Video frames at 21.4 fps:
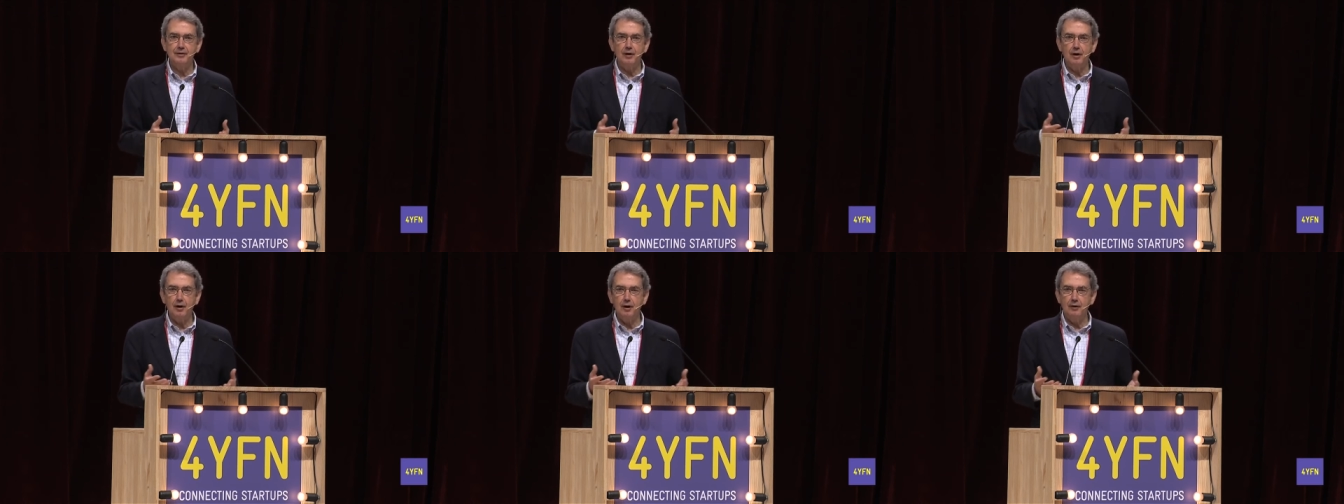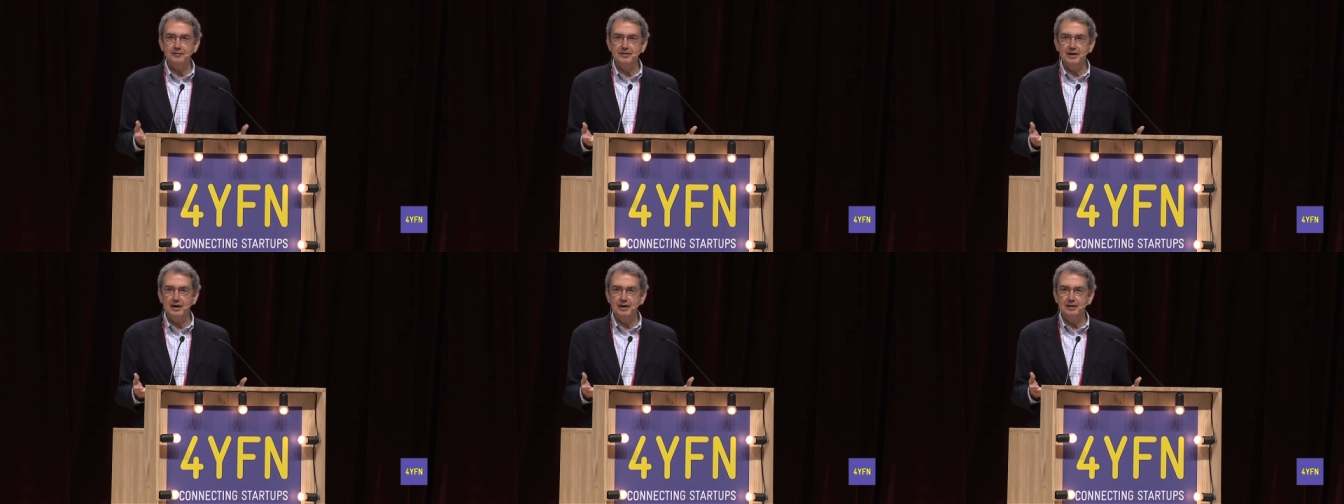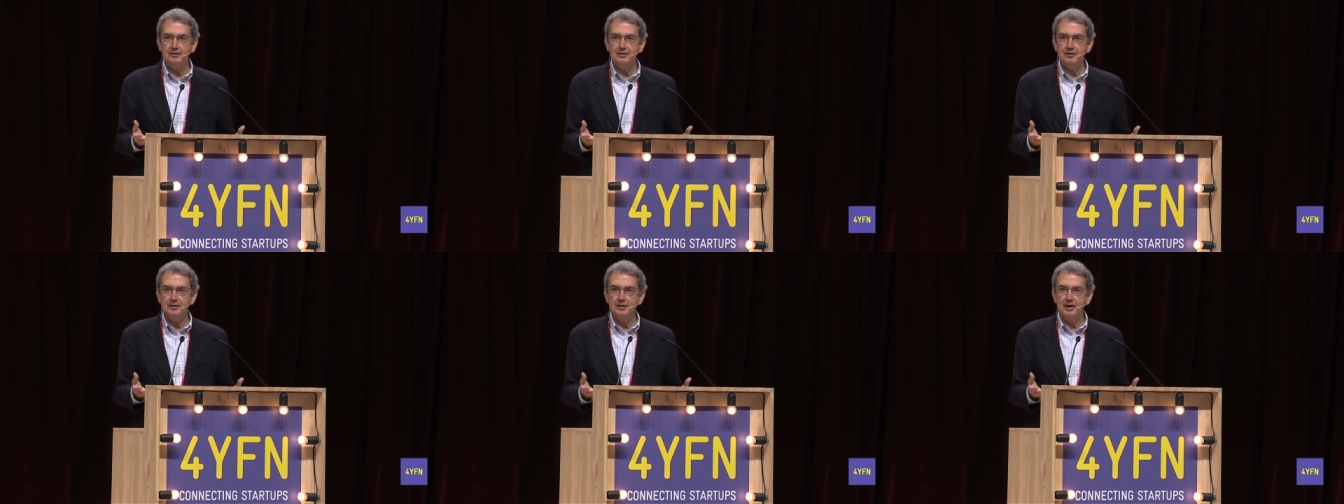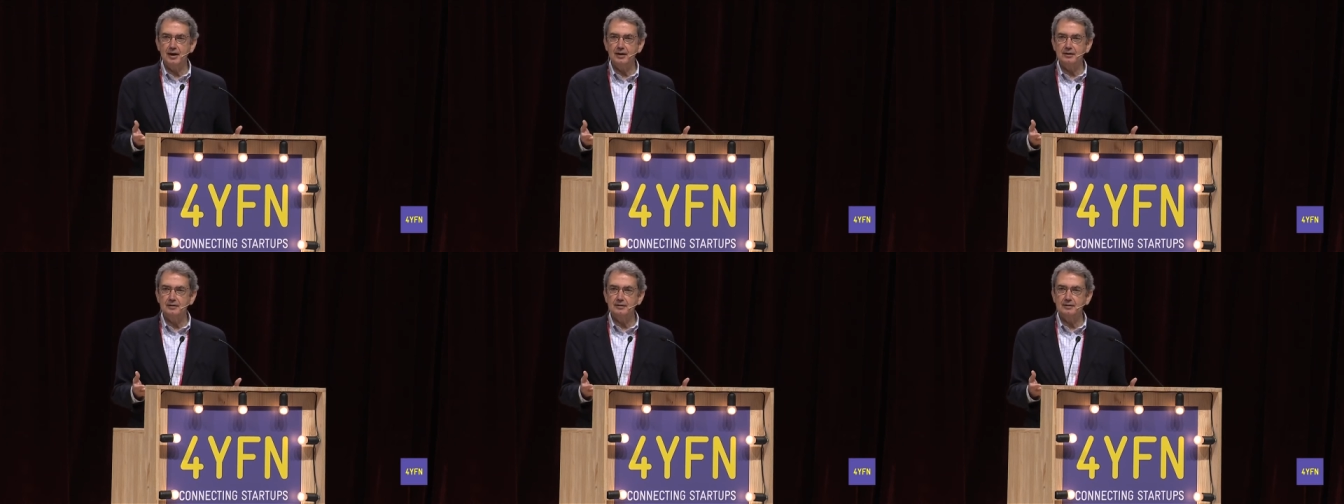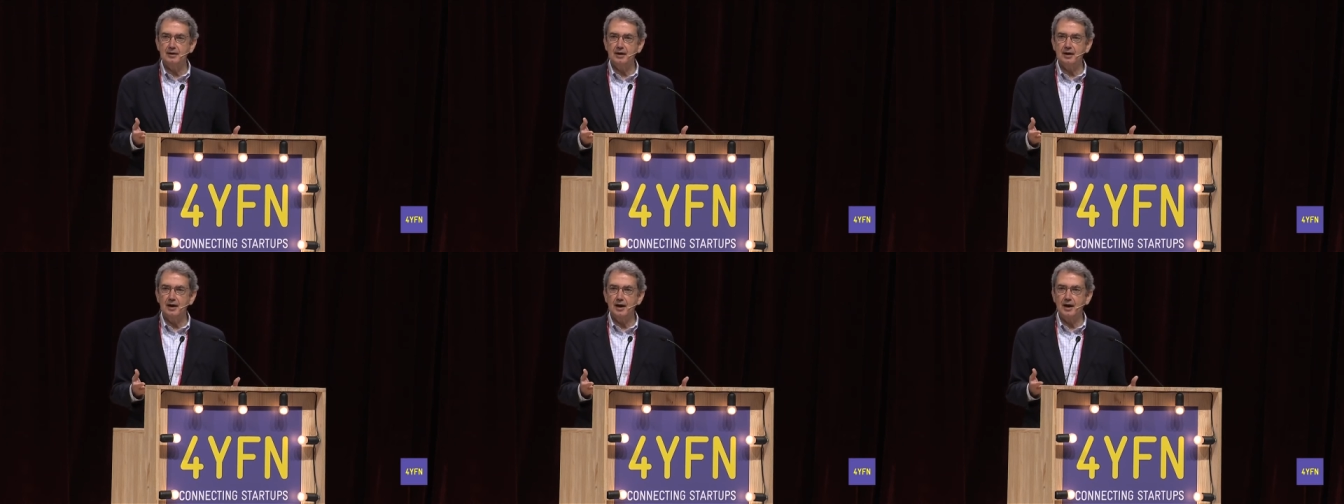of the internet
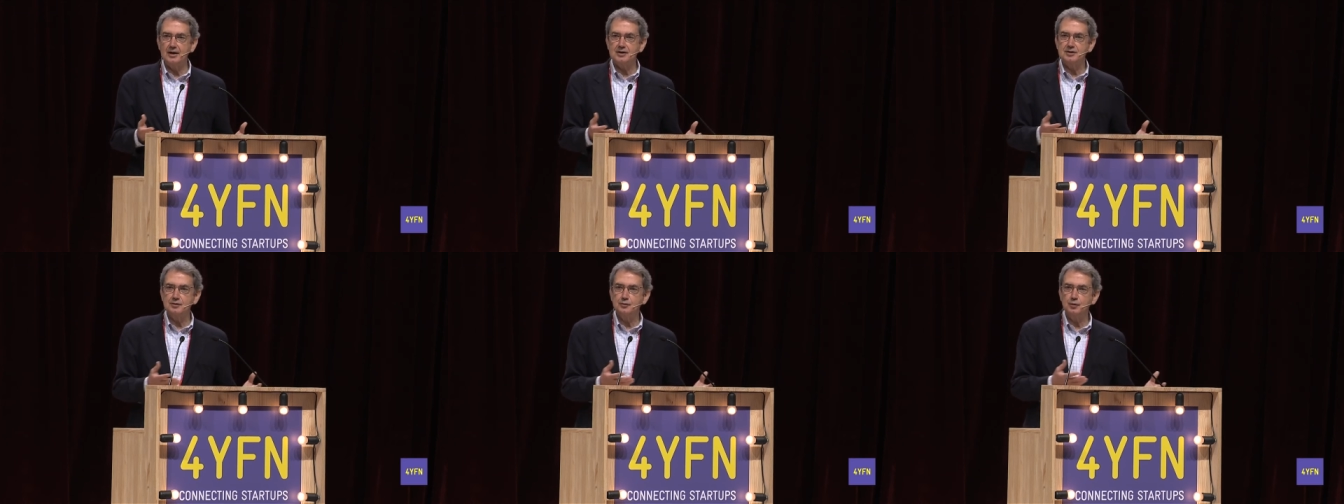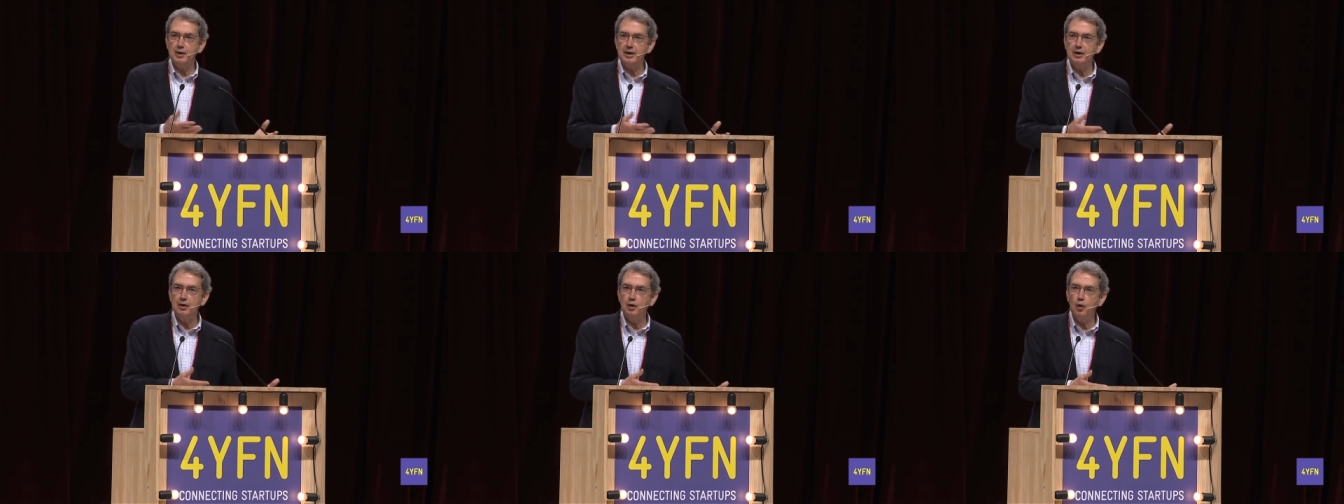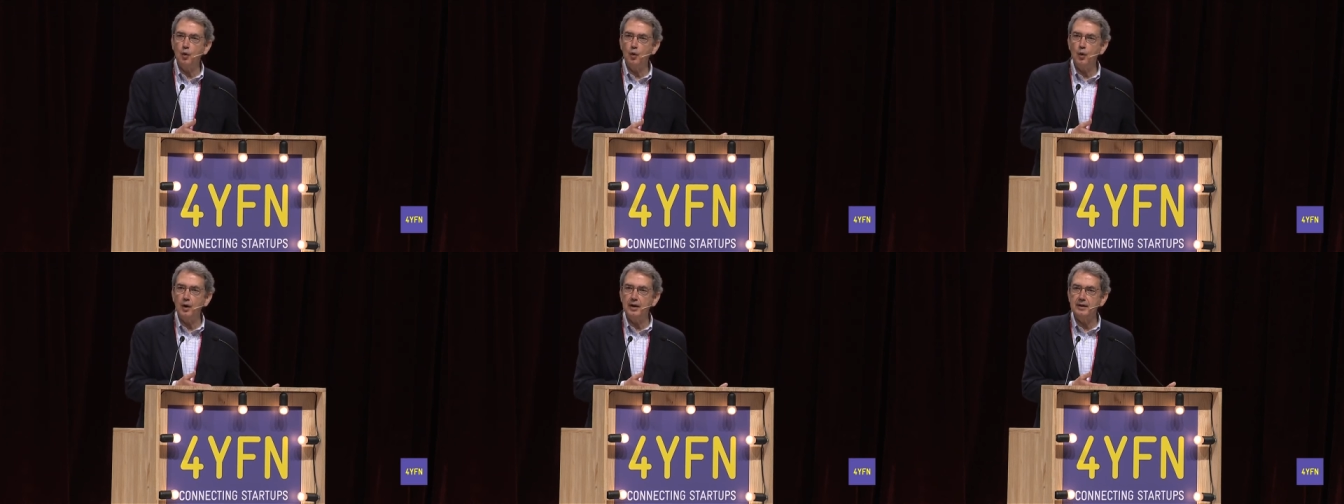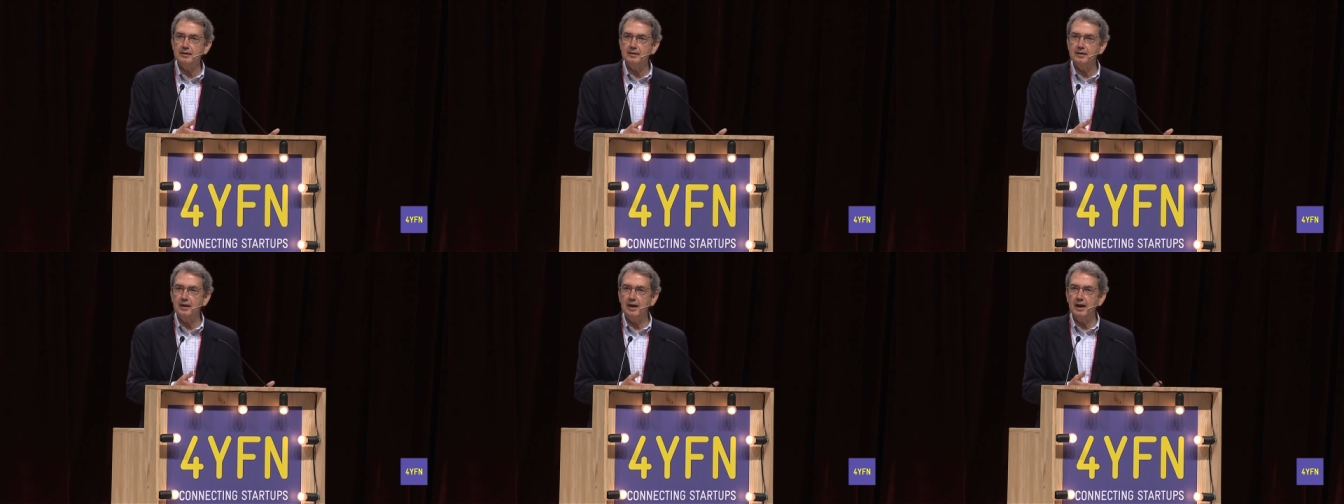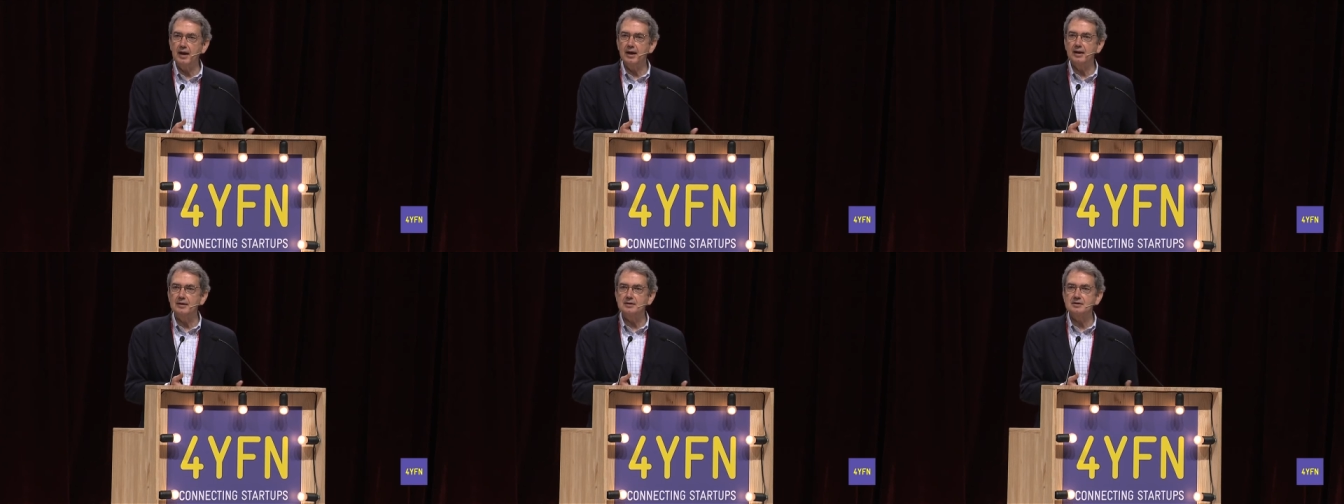uh, as we know it
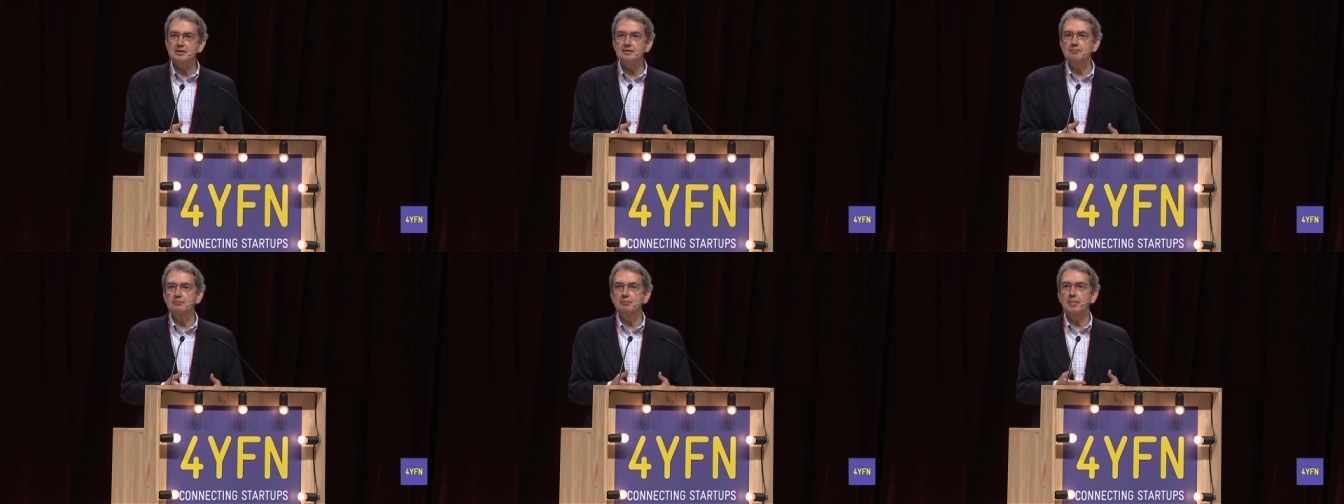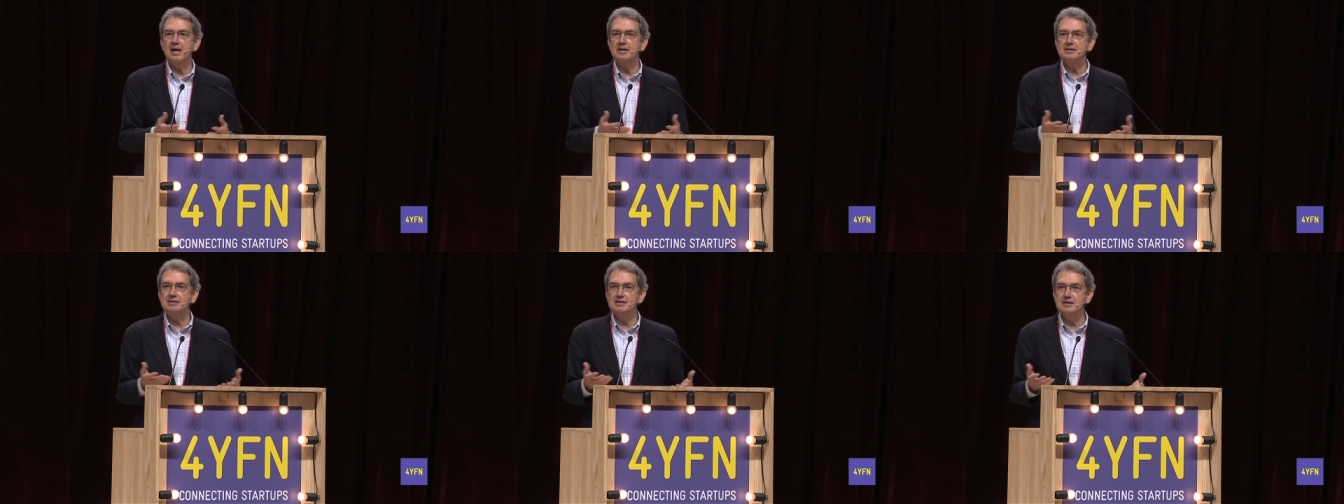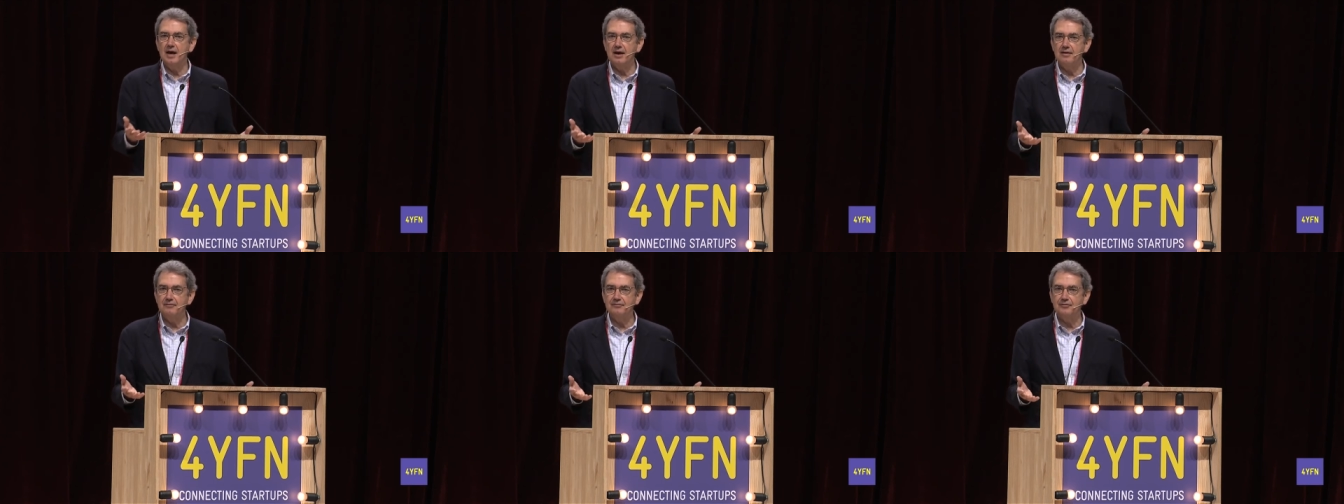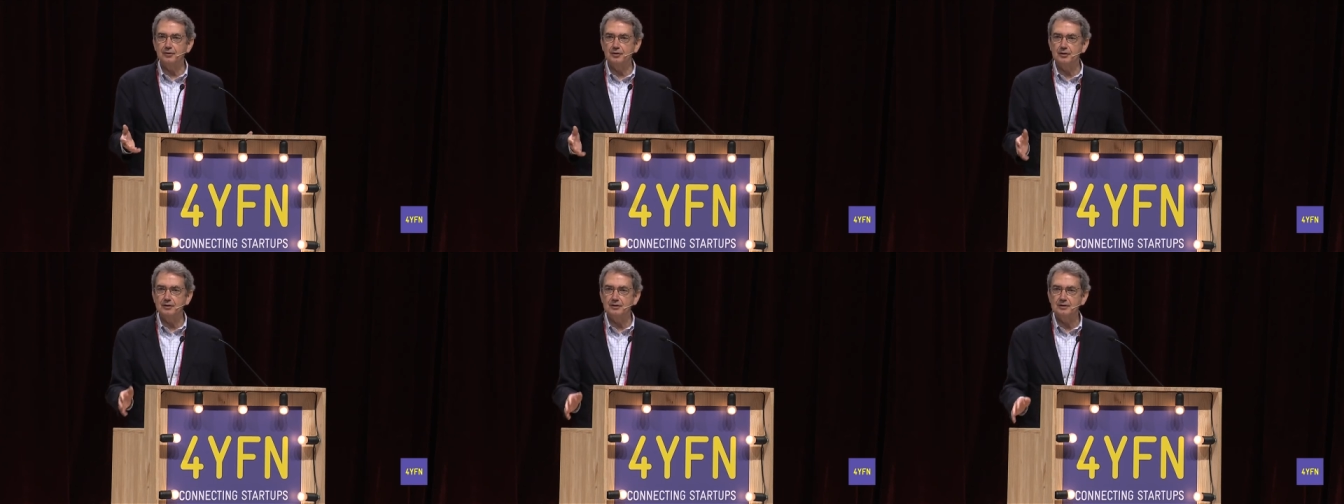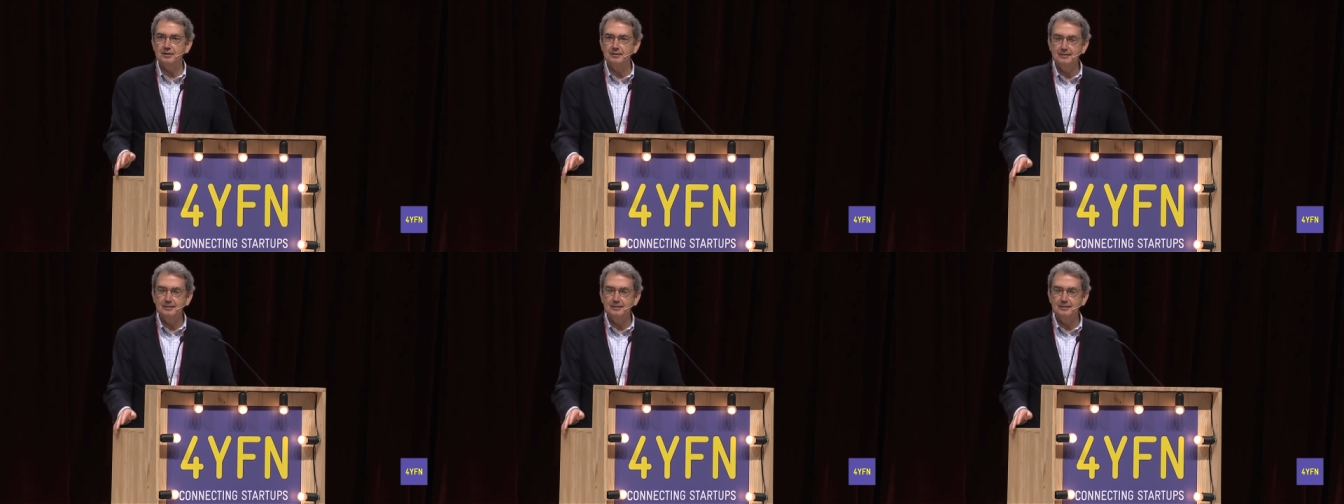is best effort.